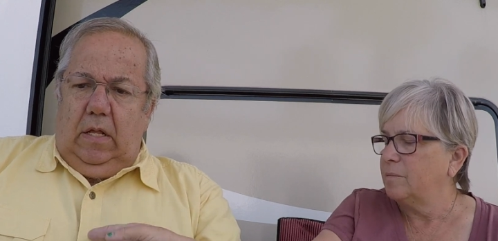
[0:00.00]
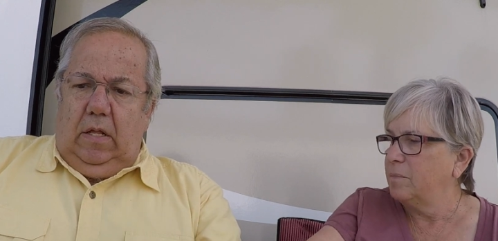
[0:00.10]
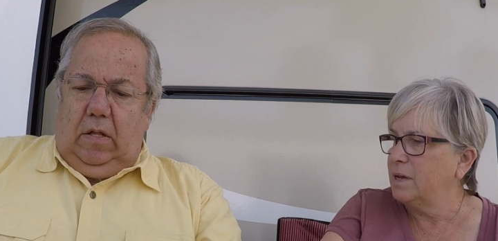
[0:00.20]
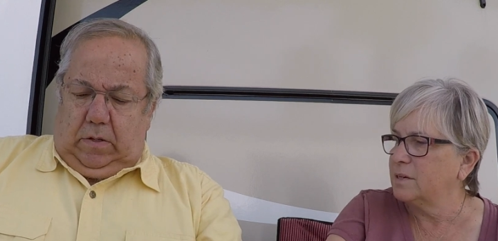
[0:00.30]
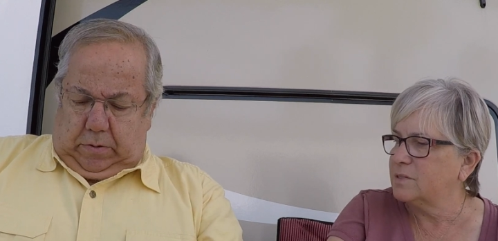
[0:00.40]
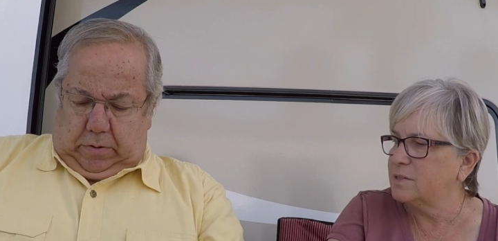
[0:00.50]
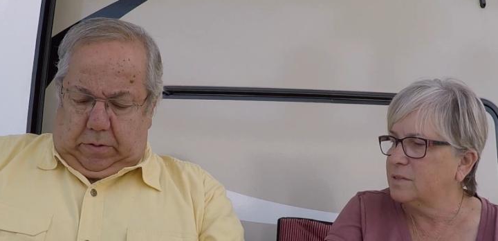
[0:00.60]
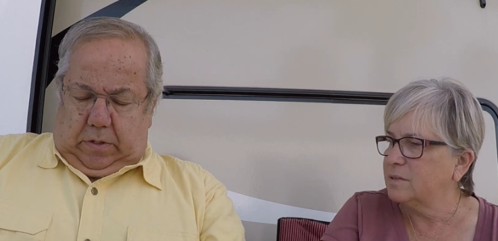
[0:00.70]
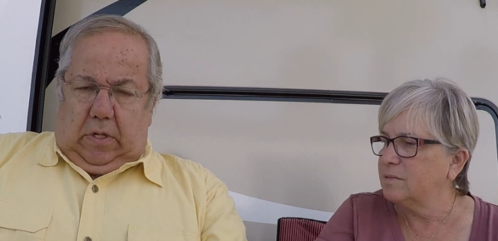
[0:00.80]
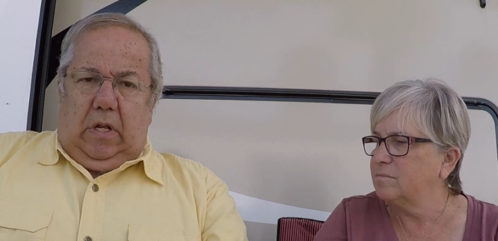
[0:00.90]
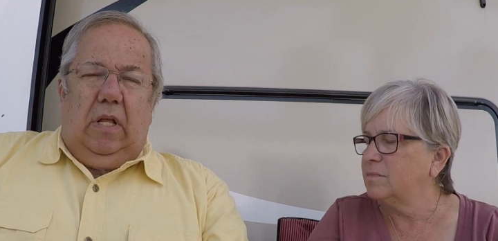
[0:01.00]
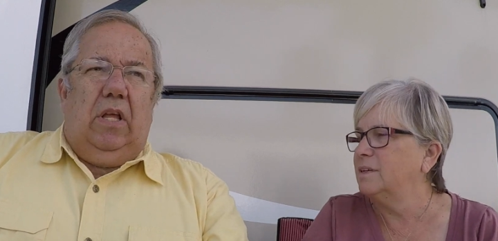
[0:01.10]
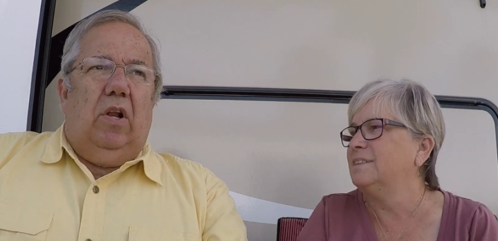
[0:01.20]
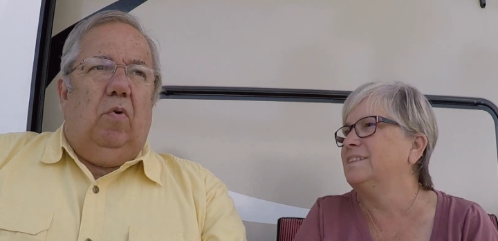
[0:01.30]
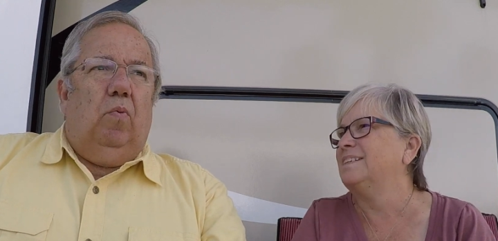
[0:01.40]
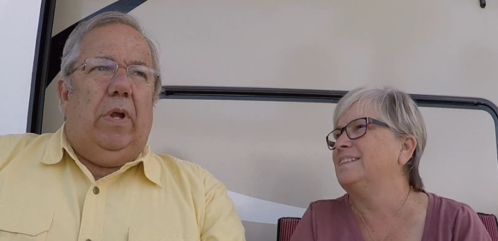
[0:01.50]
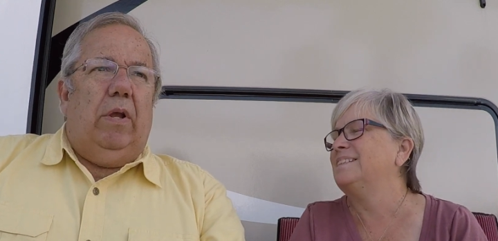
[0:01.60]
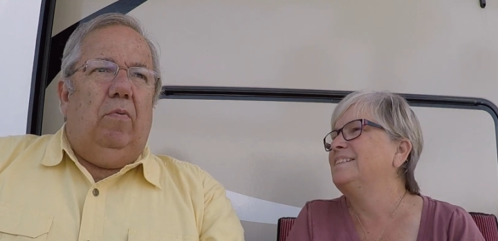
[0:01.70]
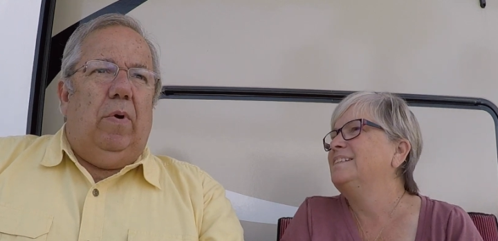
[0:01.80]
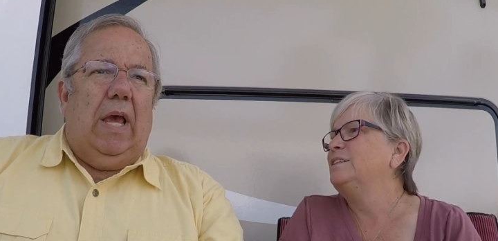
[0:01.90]
Speaker 1: bugs. you know,
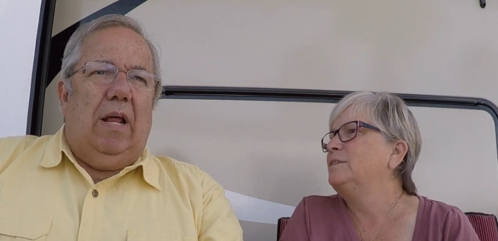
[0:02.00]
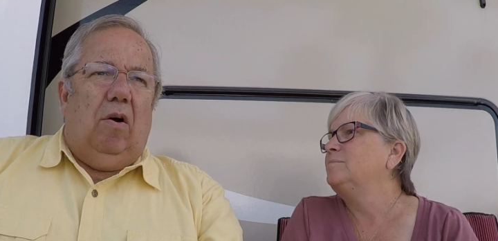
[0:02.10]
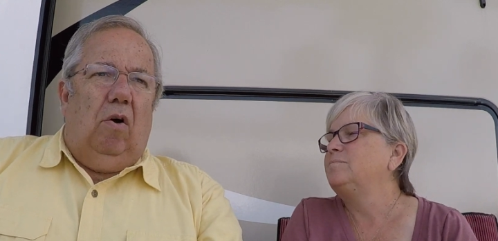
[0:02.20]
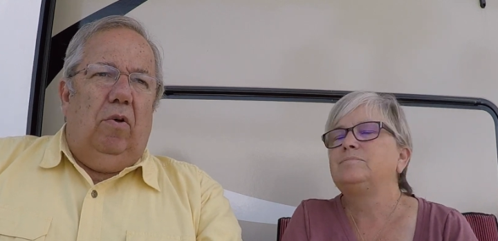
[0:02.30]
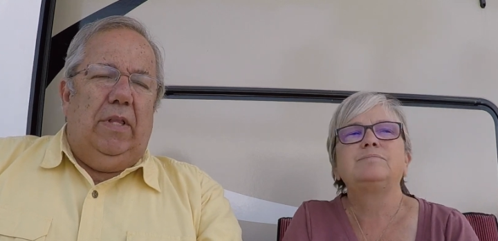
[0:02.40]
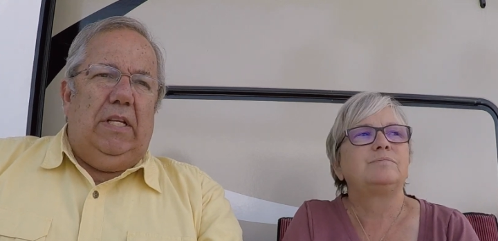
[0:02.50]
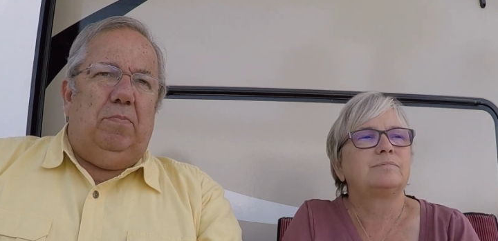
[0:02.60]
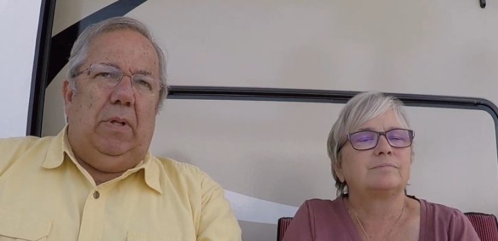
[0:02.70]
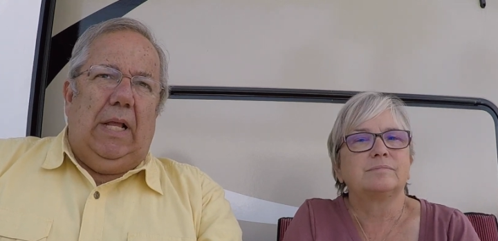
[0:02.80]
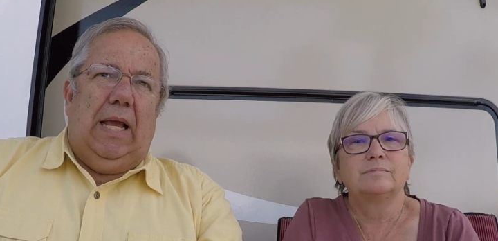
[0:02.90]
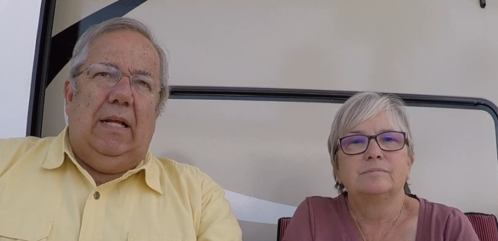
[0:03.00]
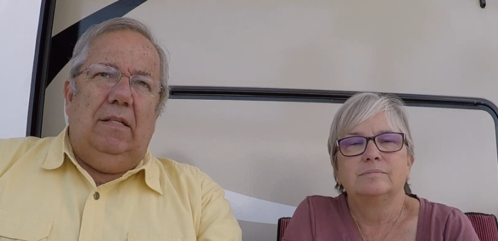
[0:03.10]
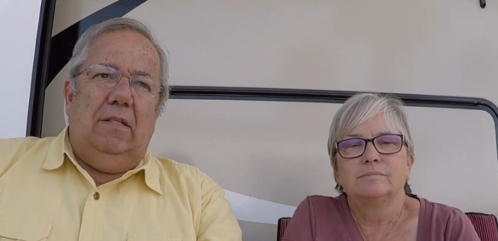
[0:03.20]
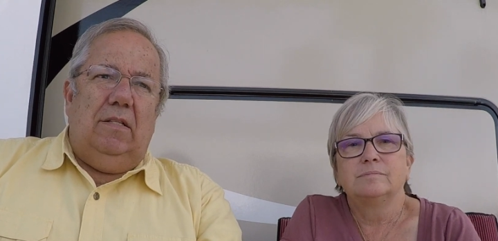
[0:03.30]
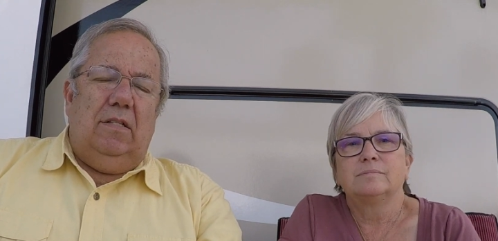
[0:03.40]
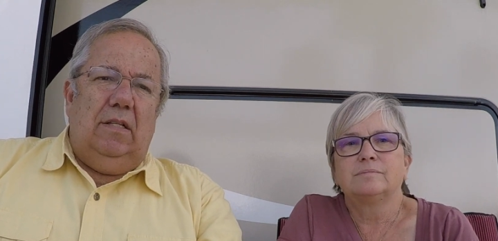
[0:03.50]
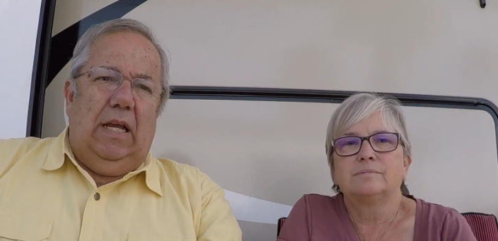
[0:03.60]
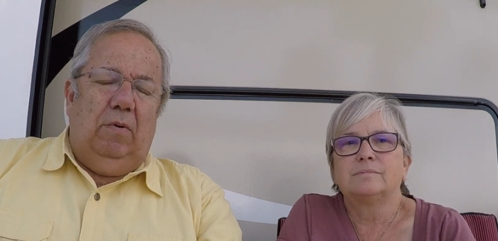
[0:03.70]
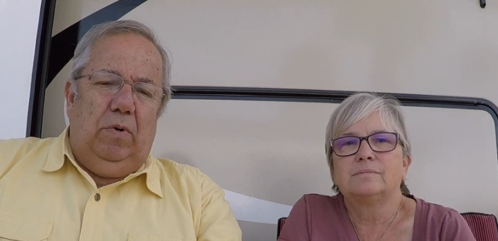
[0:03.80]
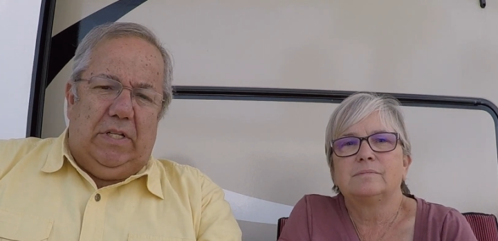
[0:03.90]
we we had all these plans,
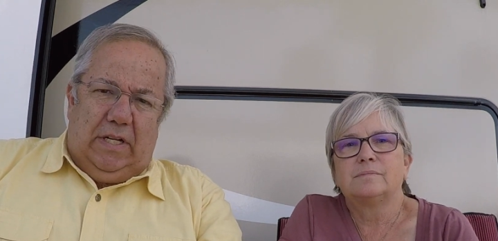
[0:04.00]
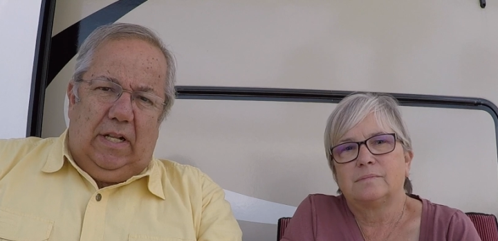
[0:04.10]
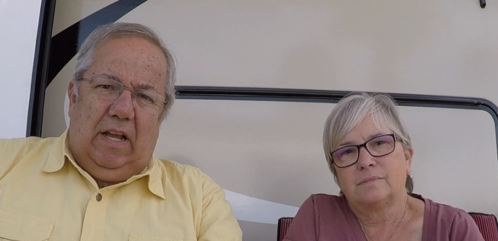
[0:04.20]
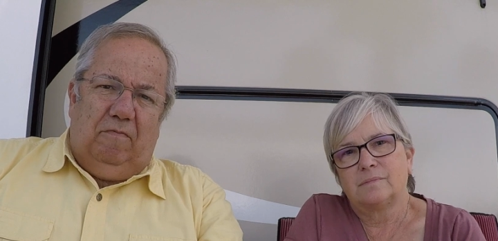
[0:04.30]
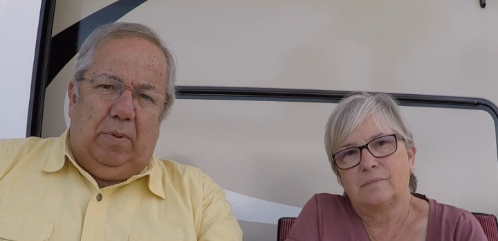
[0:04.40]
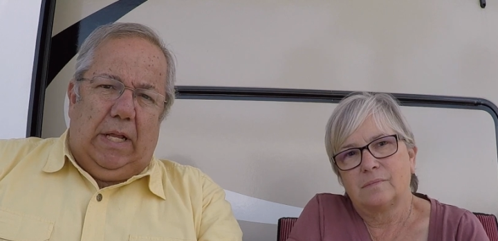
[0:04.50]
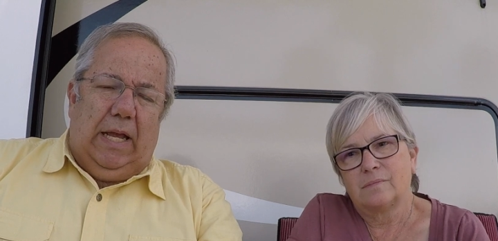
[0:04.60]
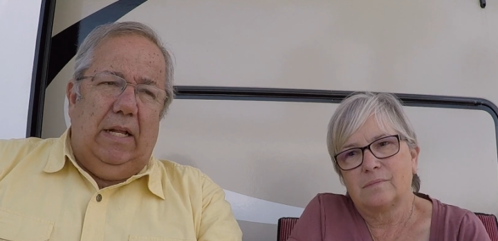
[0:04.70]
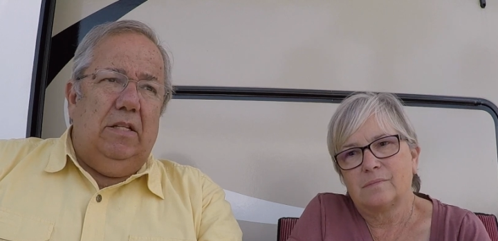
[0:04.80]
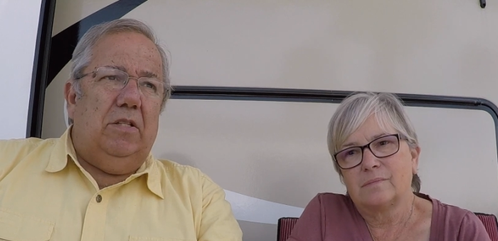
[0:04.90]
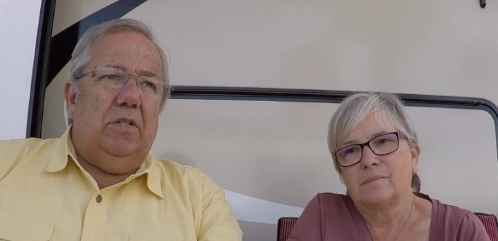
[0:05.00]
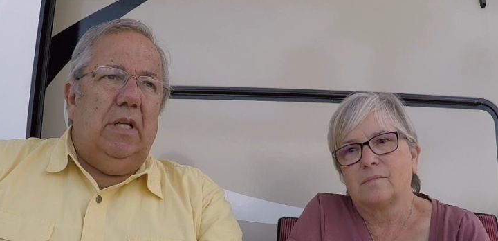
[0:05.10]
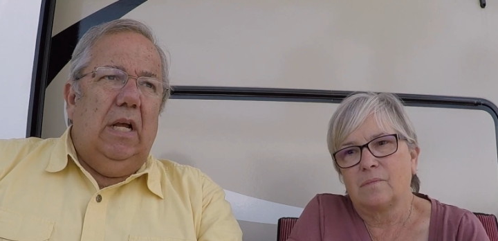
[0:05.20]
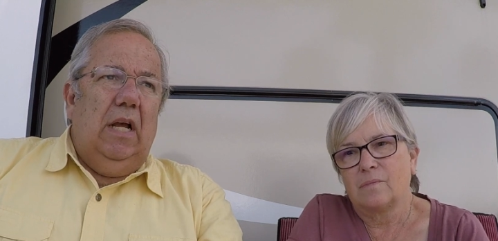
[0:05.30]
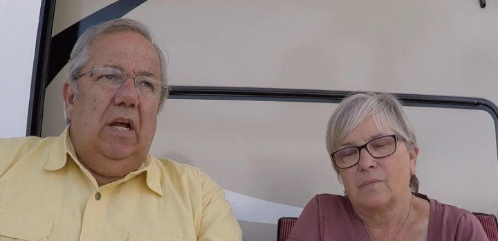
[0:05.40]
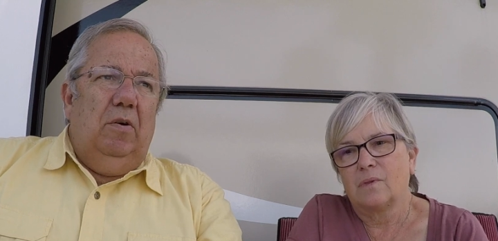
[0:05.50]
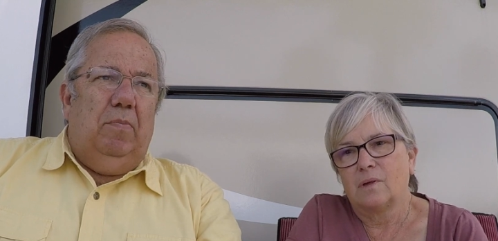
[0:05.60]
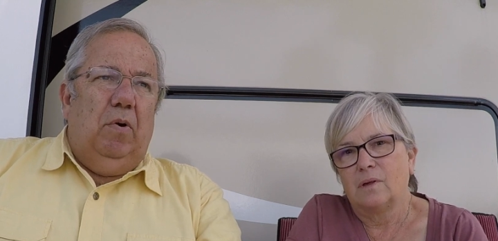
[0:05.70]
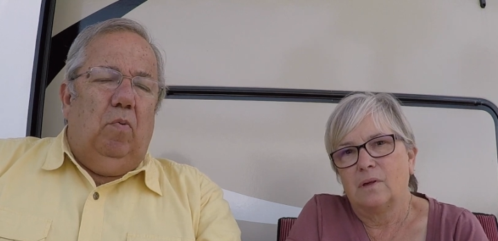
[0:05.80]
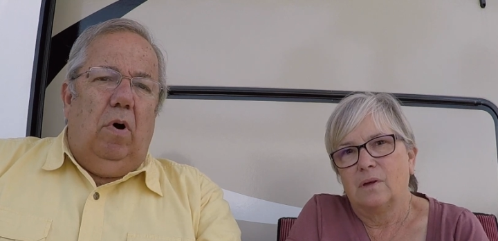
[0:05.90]
and we still have plans.
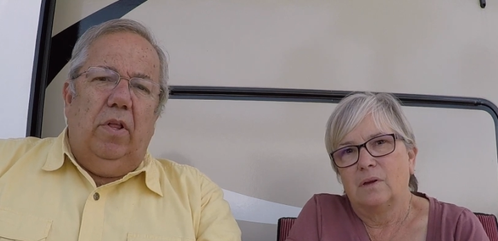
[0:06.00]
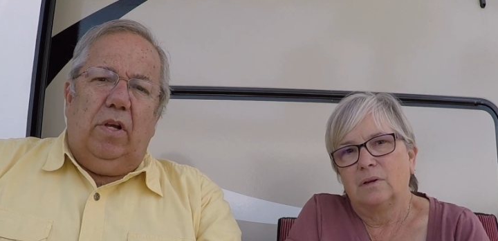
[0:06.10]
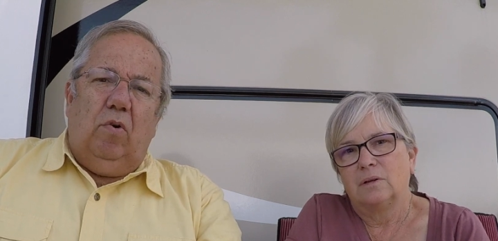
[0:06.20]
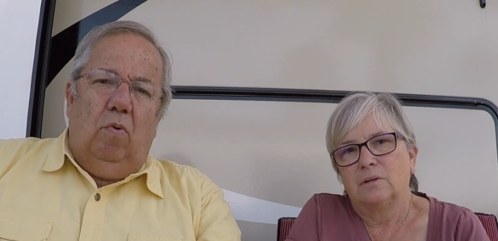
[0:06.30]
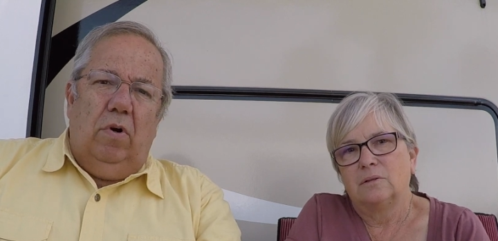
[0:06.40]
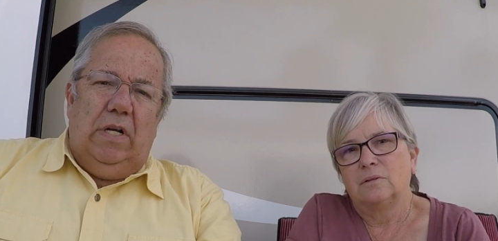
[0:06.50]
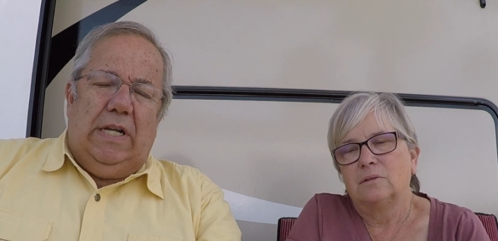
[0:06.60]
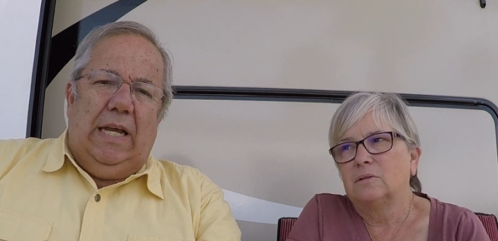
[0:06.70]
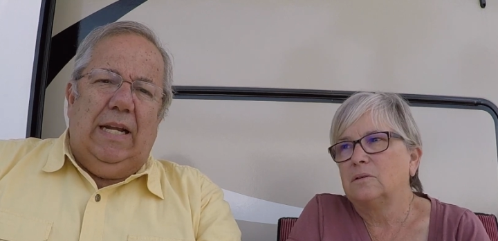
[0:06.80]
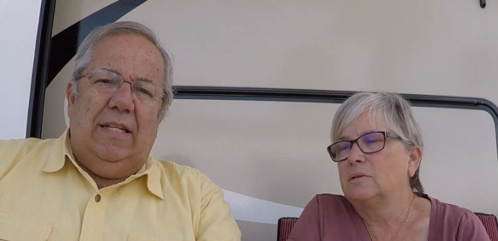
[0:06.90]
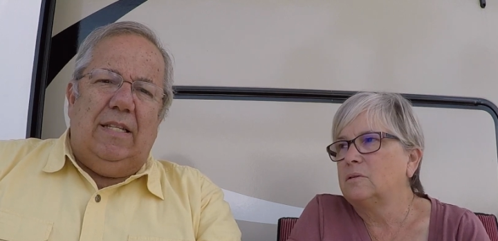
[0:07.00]
But while the quarantine is